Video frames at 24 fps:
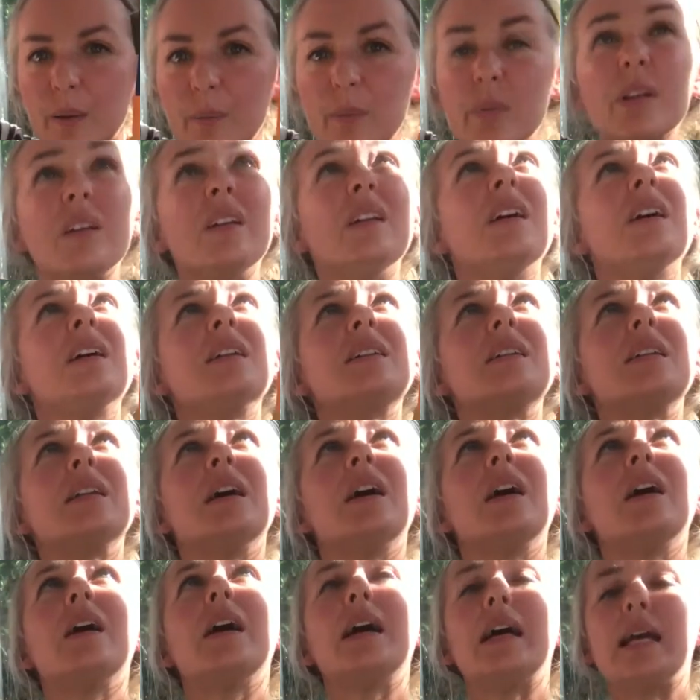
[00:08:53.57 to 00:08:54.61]
up nice
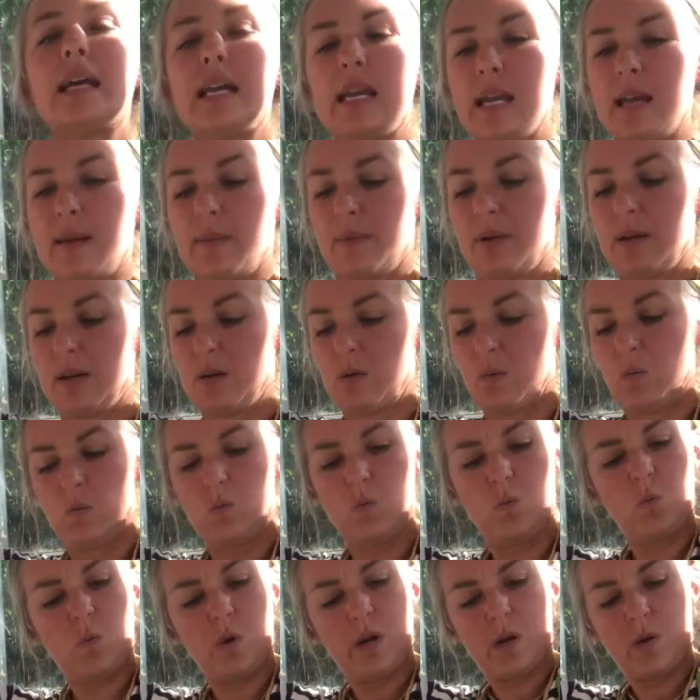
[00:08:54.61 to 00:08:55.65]
and high. I'm going to
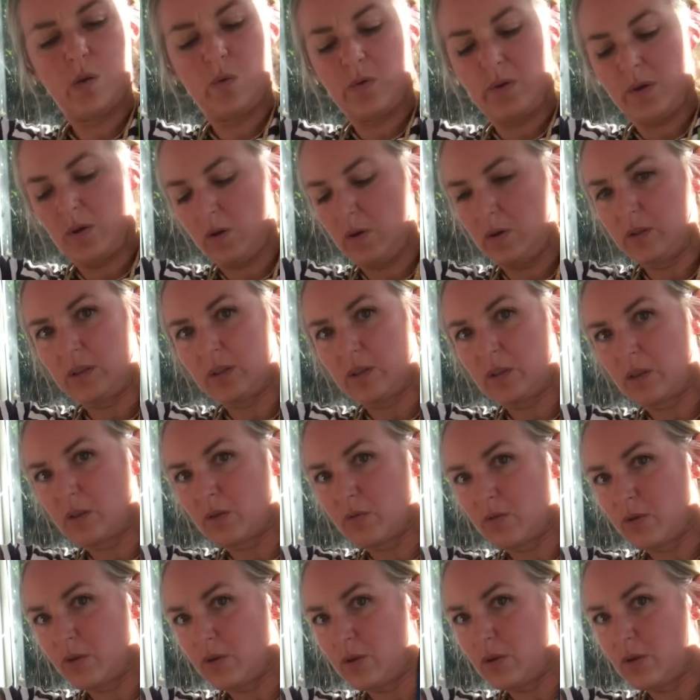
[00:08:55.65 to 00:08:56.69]
wiggle those
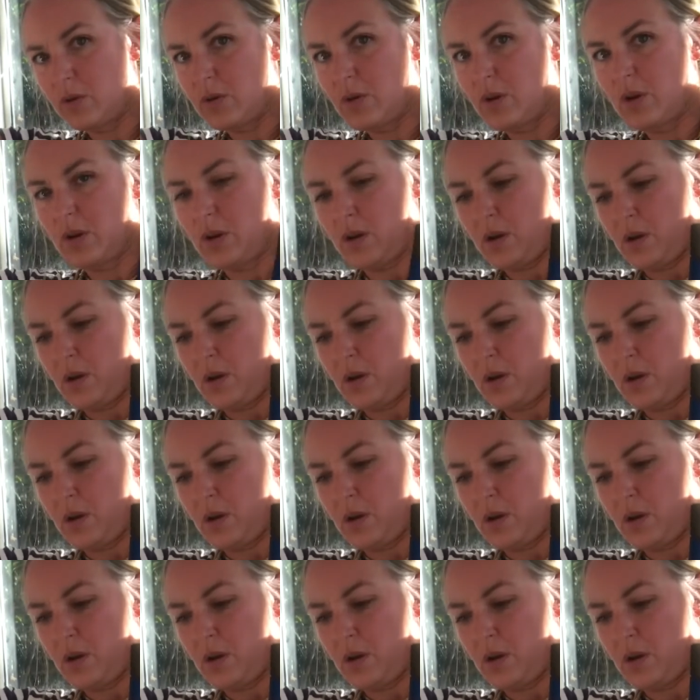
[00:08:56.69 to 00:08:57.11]
through